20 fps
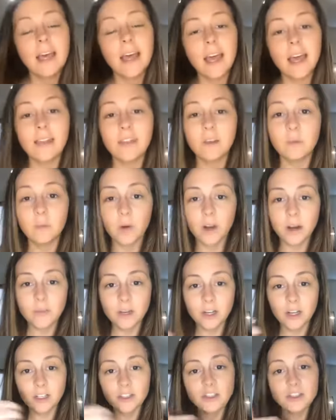And then what I'm
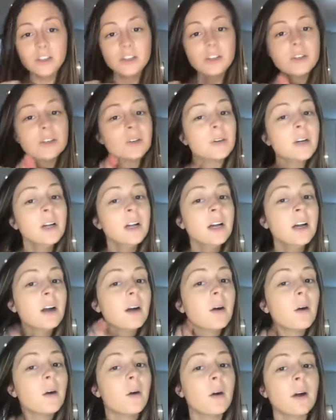going to do
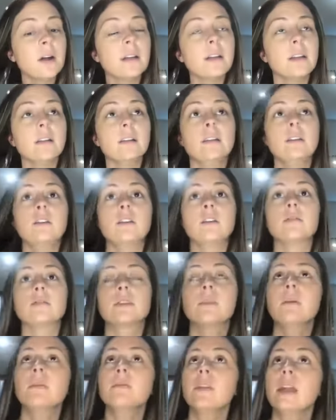on, you know,
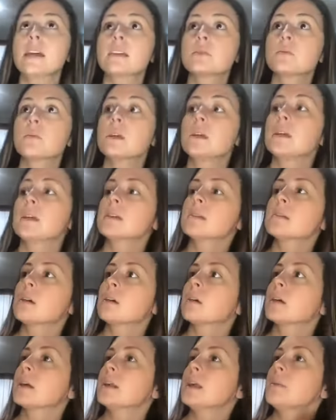some of next week is
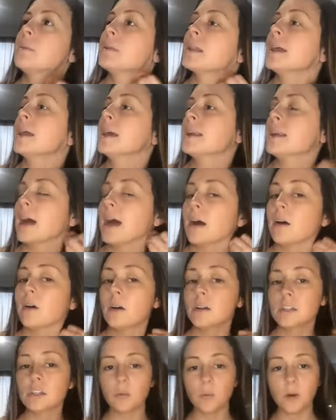already planned
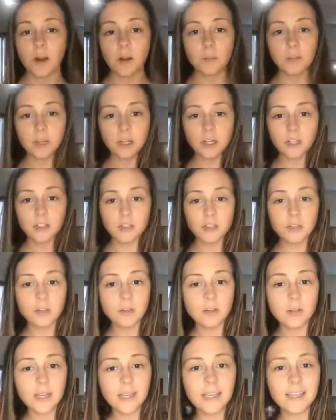out. So what I'm going to
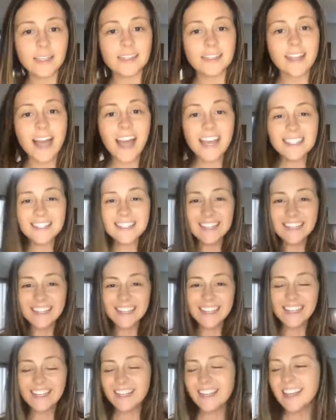do is, hi
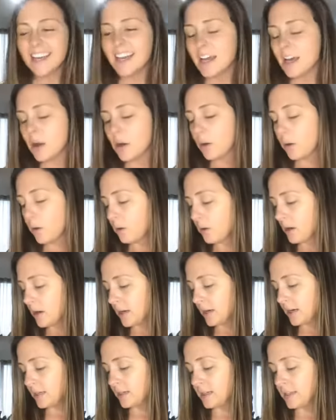Cindy,
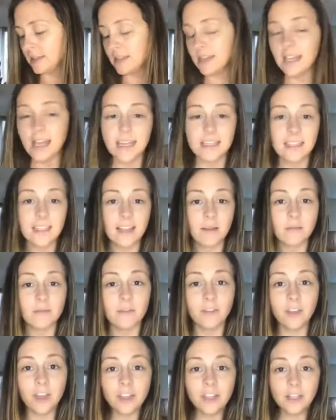on the days that I'm
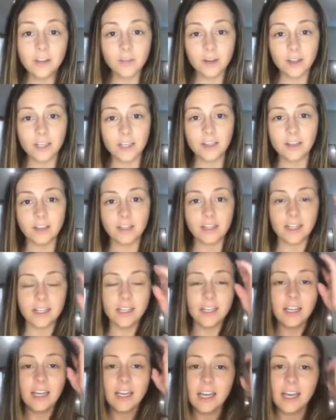feeling really
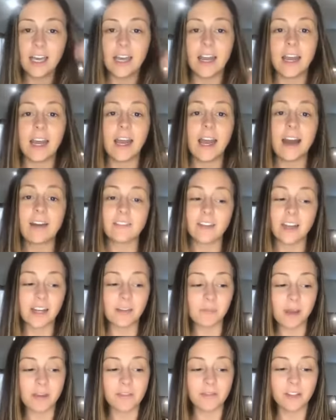good and I haven't had
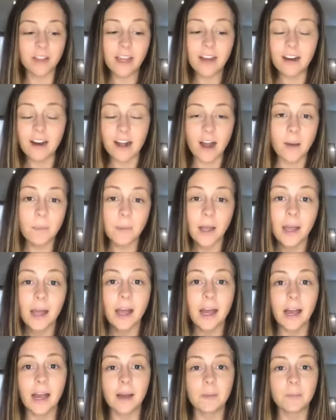my flare up,
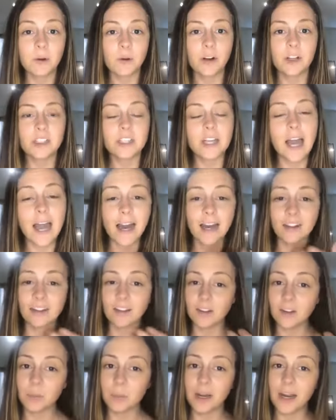I'm going to add a
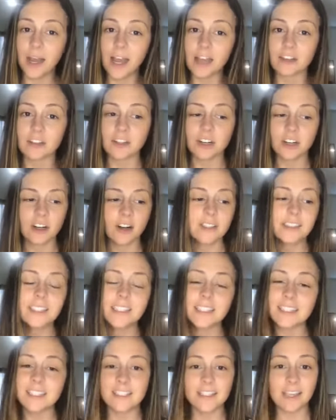little bit of extra
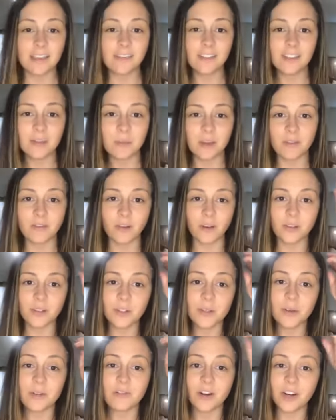content and save it to my phone.
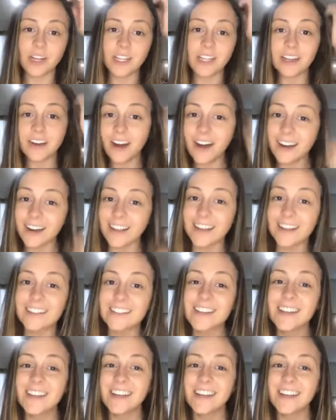So I've already got it